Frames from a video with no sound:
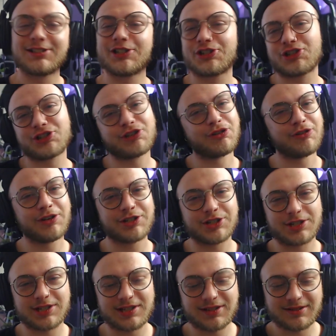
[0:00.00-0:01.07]
This tune is
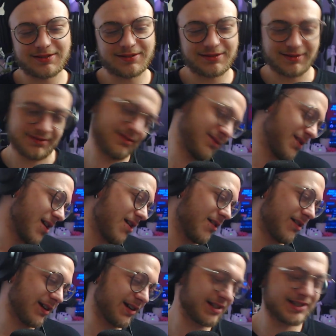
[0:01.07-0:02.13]
just,
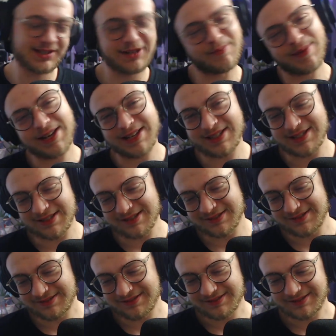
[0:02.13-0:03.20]
oh, it's
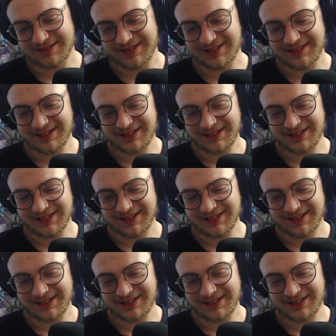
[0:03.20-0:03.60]
amazing.